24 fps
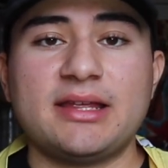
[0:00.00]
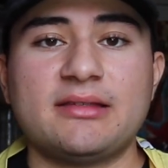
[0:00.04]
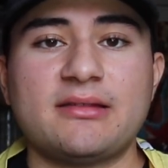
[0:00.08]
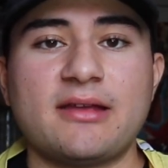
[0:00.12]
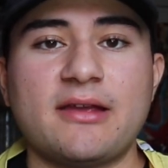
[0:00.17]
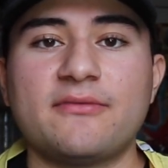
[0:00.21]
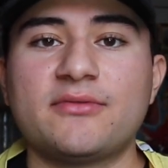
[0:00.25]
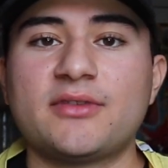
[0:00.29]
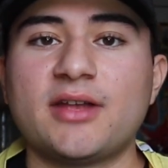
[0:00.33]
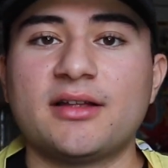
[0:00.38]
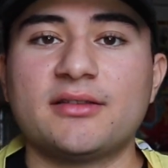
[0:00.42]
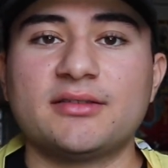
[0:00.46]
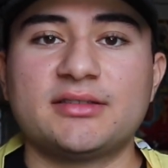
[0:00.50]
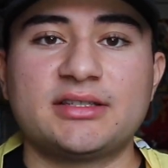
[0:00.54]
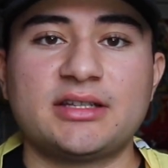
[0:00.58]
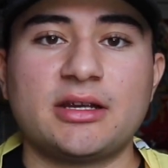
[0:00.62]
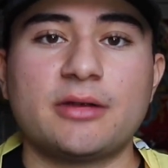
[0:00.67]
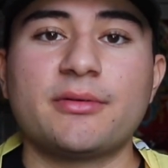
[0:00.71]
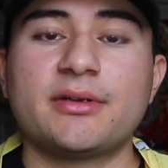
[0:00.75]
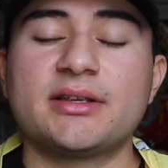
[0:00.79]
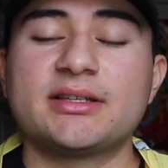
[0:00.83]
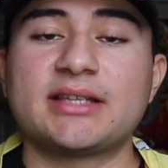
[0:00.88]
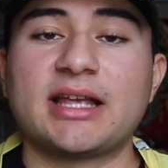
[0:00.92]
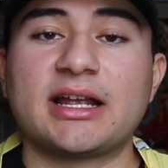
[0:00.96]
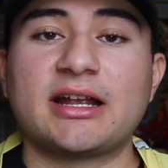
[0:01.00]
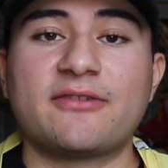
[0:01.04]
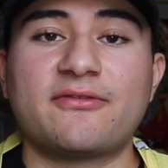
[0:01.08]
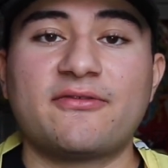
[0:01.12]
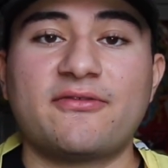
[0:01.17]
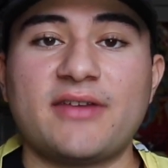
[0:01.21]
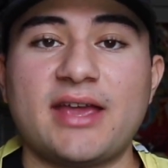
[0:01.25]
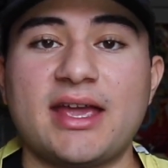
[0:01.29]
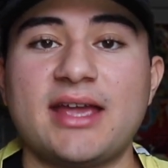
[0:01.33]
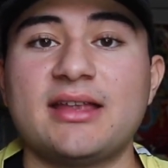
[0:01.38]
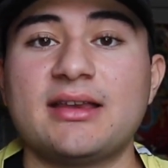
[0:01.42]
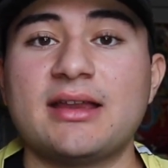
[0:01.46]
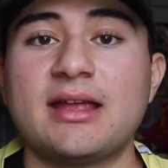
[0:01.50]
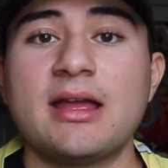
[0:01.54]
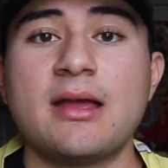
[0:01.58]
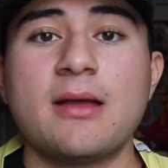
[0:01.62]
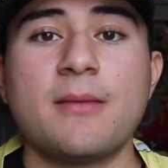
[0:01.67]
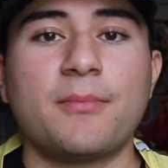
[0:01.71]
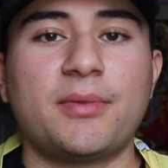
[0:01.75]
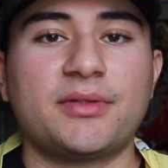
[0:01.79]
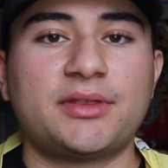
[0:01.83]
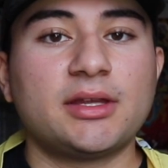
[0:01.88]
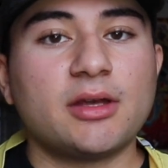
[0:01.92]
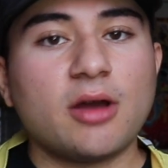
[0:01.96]
They've done series like Fate,
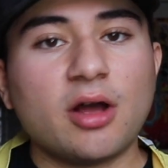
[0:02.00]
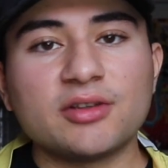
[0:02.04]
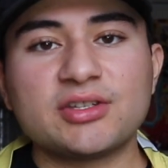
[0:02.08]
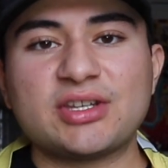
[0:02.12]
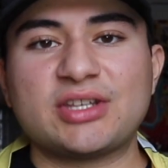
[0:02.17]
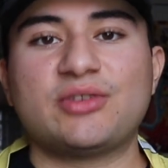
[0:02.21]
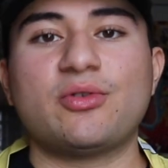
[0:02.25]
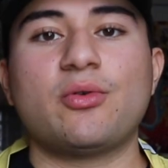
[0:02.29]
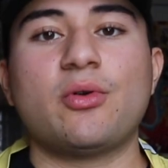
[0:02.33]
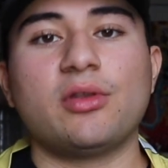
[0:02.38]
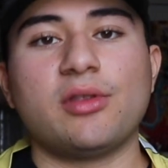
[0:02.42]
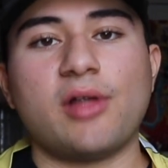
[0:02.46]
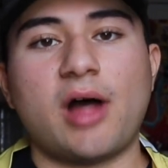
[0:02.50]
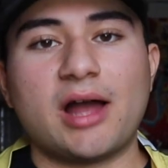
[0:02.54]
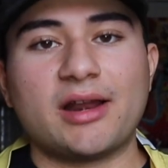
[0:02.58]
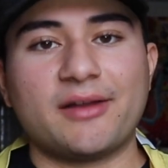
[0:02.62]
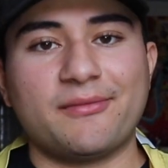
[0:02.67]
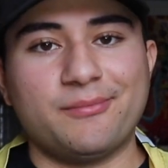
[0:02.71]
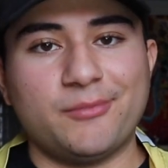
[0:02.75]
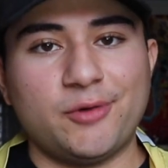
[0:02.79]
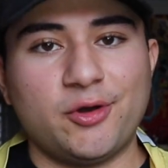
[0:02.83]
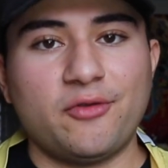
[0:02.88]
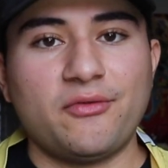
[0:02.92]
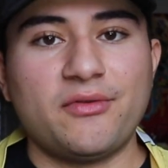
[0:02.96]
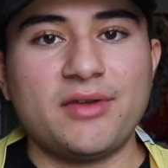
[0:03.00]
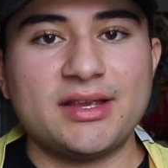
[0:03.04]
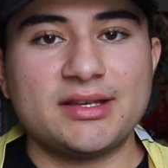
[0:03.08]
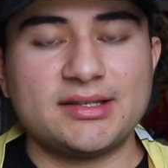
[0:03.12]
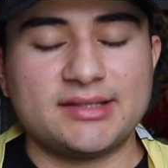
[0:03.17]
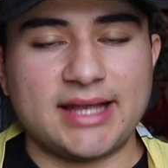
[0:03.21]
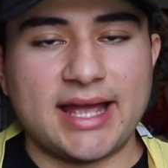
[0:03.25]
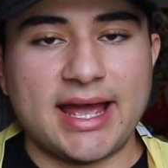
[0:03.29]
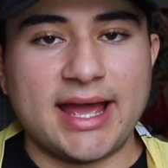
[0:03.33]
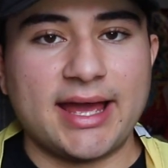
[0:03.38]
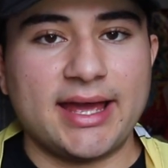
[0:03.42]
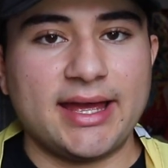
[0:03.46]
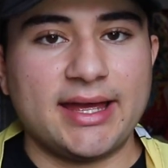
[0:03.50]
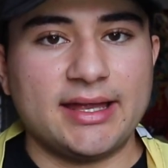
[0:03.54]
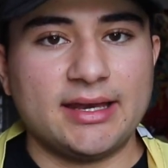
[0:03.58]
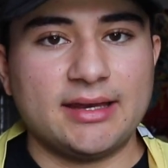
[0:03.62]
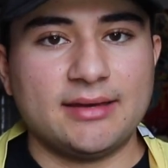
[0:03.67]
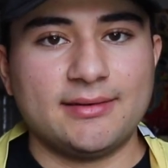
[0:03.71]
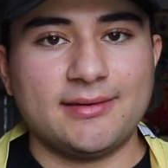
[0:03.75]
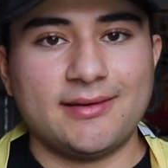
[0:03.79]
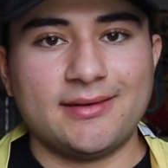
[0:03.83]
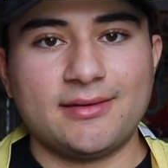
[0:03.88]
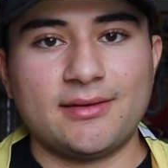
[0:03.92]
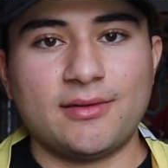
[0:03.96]
but they also do a lot of movies,
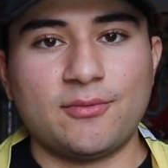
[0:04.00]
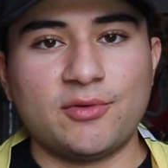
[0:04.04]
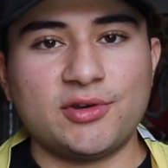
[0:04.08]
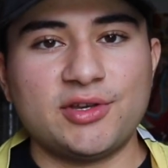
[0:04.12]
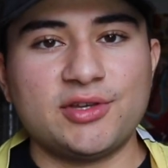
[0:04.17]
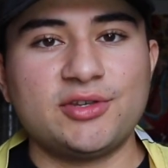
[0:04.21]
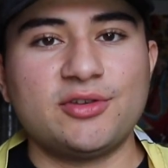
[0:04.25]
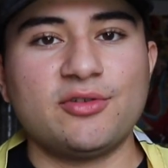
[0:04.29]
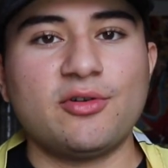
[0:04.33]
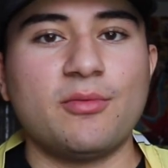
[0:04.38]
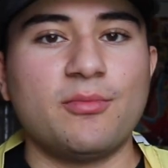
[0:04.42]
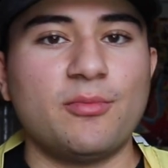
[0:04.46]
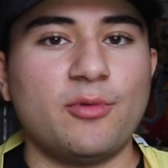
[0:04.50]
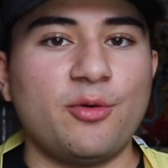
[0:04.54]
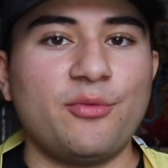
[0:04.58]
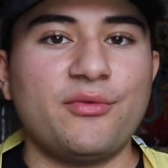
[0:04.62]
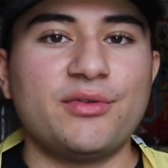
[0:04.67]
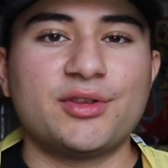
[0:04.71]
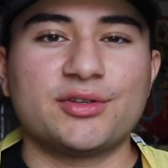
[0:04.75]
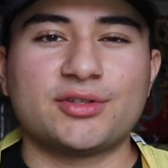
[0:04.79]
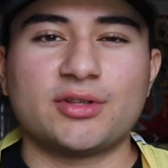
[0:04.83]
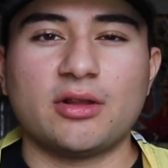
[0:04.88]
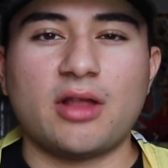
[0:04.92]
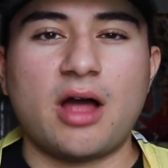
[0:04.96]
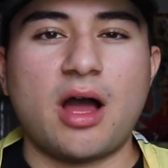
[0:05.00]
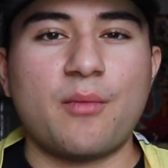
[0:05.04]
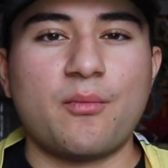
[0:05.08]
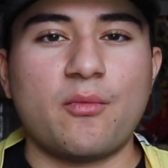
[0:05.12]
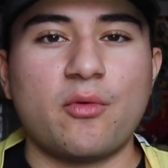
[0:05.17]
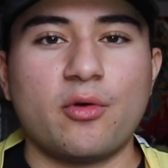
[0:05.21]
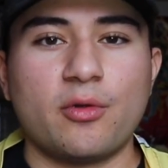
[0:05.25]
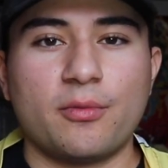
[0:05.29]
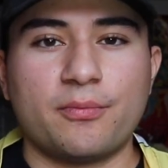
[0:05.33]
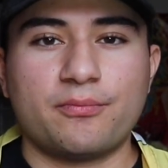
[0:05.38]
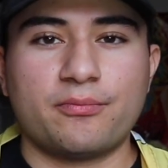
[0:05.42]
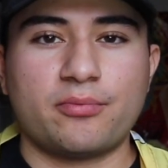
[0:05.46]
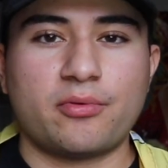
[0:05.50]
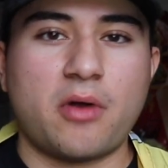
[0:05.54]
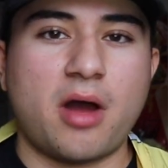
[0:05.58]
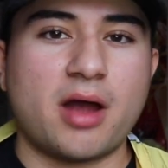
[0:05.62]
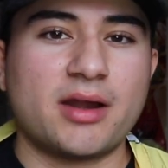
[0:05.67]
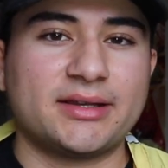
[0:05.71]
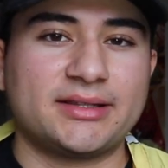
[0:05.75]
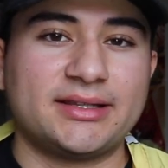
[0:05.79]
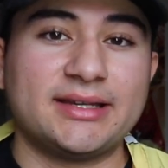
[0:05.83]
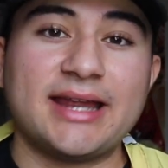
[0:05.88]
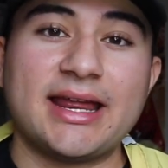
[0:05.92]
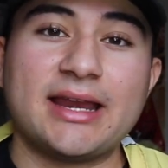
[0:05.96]
and when you do a movie, there's a lot more
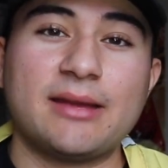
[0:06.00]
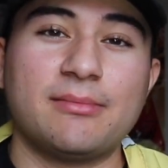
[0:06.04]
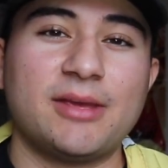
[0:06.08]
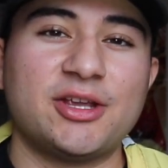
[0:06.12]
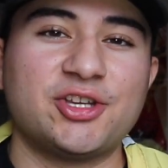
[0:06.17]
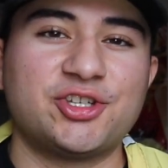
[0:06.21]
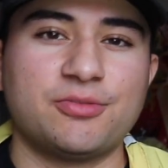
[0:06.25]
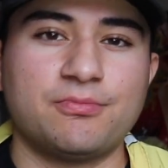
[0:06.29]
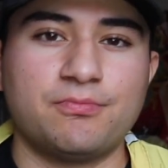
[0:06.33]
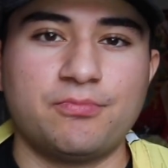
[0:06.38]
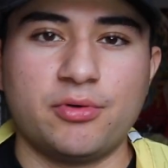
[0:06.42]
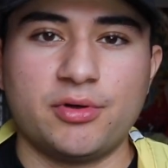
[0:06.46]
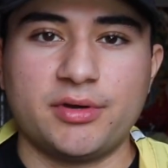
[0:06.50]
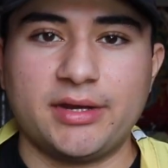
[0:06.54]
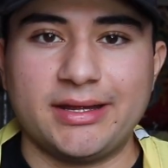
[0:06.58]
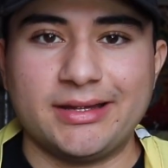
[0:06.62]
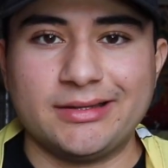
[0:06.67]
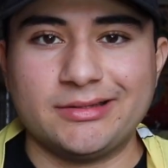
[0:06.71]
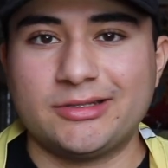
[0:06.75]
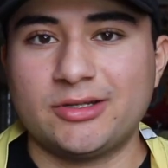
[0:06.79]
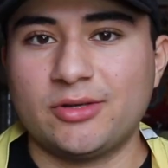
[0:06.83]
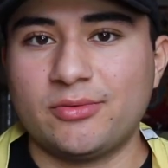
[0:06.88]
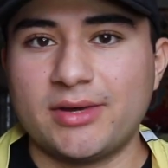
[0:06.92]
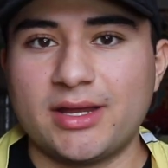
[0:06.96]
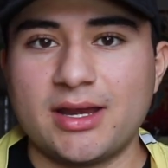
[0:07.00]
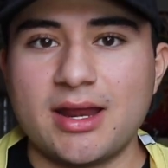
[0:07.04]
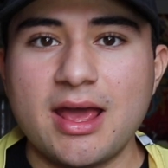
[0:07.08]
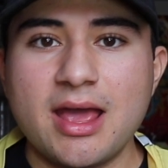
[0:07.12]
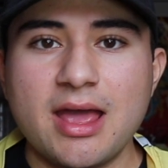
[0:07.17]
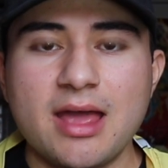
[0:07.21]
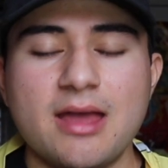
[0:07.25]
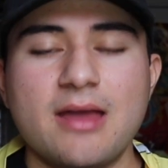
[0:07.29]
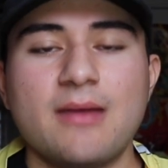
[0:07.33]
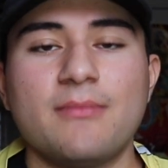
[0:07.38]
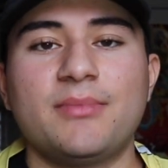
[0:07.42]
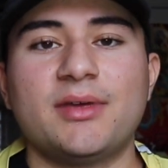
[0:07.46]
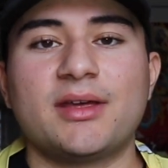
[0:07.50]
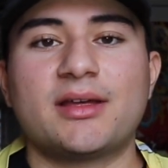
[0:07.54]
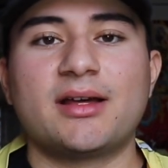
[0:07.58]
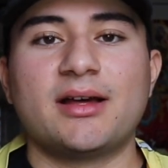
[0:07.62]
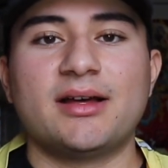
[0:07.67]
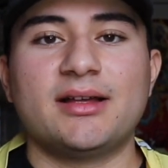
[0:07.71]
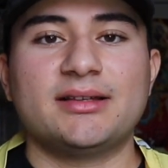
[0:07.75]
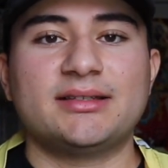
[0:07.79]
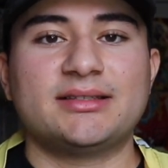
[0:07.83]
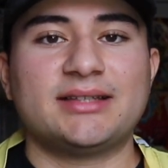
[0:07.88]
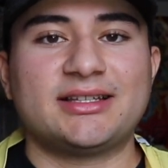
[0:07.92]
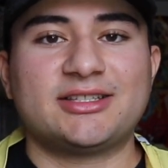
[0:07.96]
product and animation put into it
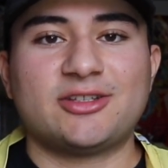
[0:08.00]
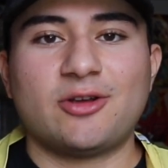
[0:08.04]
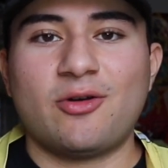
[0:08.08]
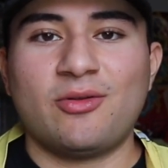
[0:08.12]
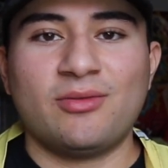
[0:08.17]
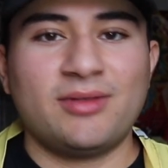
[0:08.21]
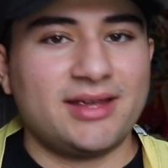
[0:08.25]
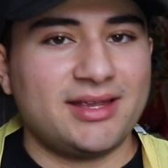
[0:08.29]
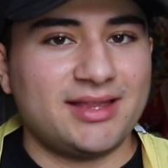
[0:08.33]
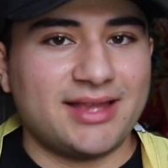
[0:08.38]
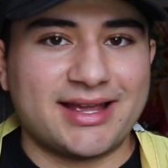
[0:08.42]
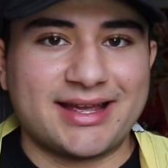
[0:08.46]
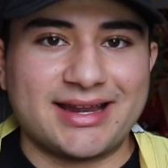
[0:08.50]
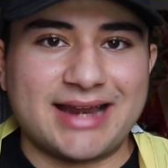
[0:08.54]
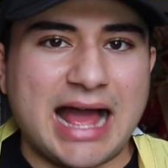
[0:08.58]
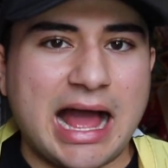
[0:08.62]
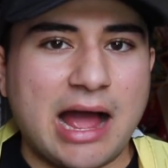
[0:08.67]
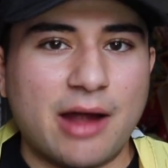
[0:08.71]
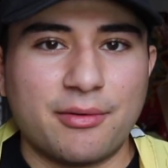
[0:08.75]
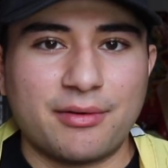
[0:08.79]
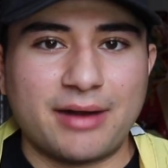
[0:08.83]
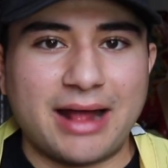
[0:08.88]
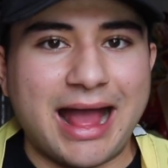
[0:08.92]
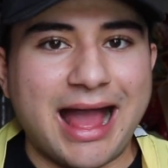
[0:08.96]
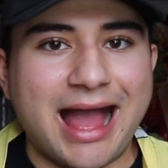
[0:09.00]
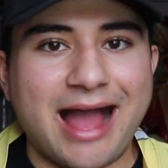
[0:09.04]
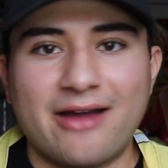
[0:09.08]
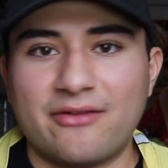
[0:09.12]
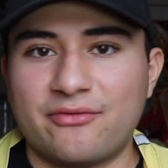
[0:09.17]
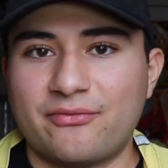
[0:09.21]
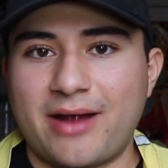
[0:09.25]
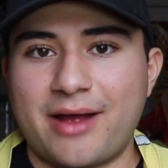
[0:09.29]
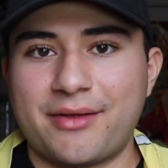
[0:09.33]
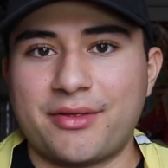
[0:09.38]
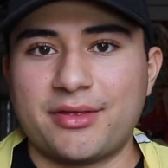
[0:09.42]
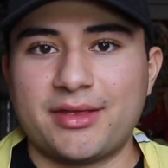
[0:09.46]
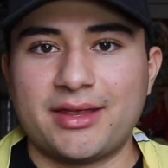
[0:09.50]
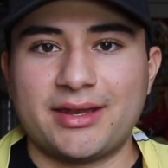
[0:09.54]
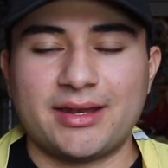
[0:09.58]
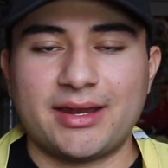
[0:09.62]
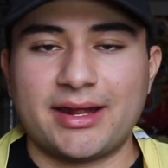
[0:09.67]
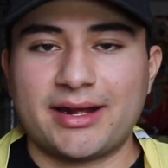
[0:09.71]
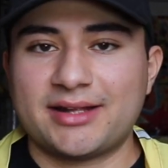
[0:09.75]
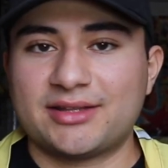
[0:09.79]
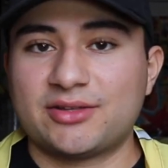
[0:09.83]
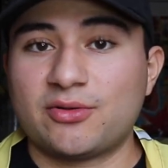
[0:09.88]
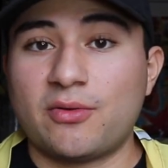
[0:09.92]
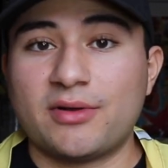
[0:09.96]
because it's only like an hour and a half rather than
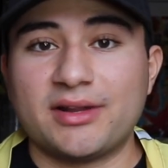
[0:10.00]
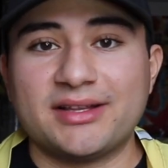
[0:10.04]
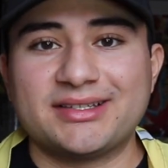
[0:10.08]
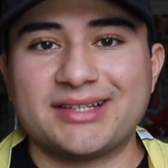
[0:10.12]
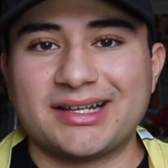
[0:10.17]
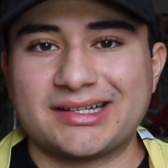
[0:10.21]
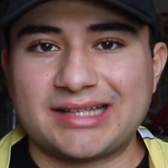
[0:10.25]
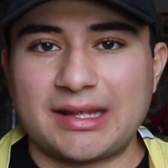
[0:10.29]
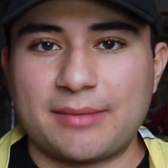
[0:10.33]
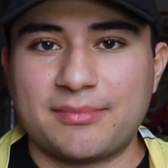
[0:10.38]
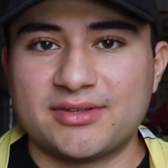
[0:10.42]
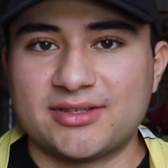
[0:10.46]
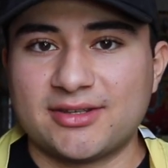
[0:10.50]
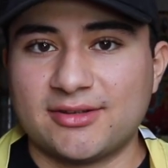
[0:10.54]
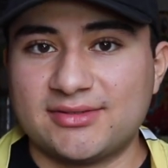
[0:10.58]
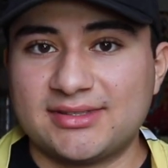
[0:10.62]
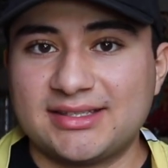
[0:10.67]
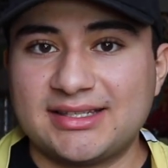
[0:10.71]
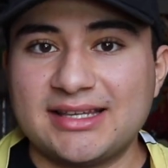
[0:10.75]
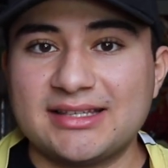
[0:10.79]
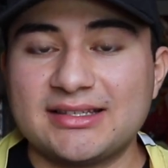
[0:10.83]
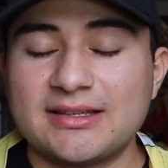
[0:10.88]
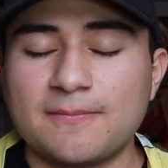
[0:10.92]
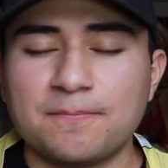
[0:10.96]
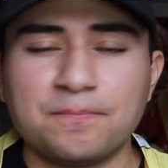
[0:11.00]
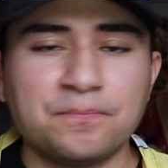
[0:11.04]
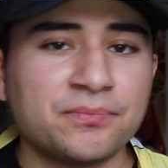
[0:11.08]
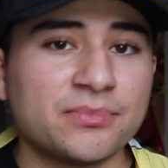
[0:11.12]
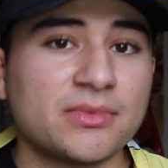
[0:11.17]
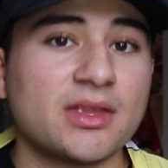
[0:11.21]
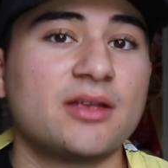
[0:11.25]
like a 26 episode season.